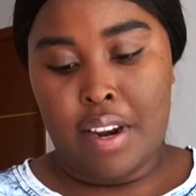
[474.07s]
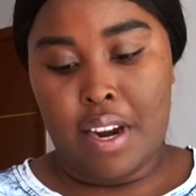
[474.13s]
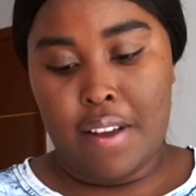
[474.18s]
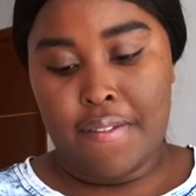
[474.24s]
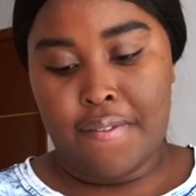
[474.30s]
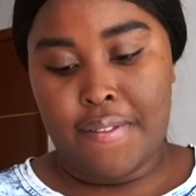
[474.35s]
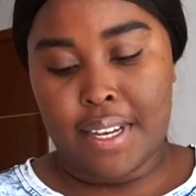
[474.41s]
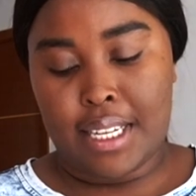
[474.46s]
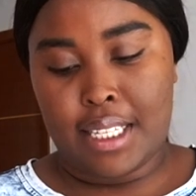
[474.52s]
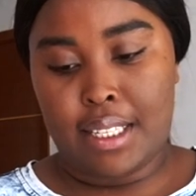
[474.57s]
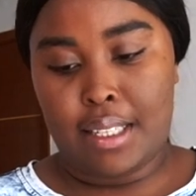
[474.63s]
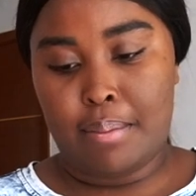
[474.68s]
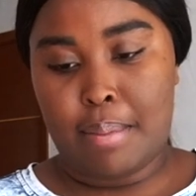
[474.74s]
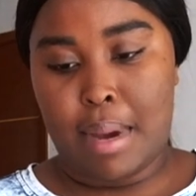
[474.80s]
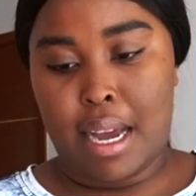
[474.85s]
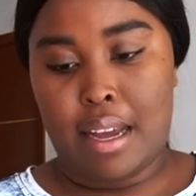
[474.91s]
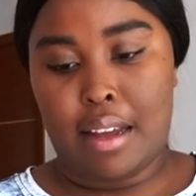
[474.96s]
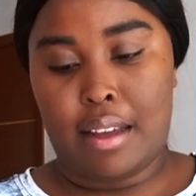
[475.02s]
then I fix
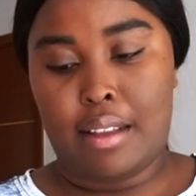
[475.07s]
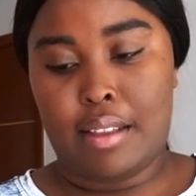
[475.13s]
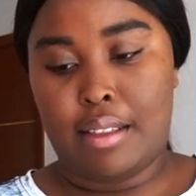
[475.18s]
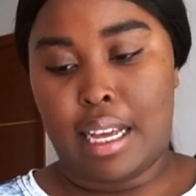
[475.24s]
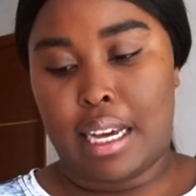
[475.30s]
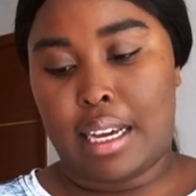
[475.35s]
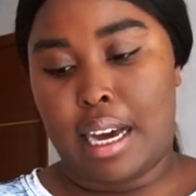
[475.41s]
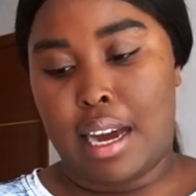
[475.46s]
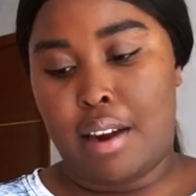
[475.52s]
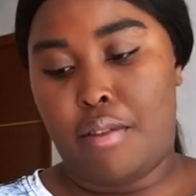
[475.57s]
my, like, I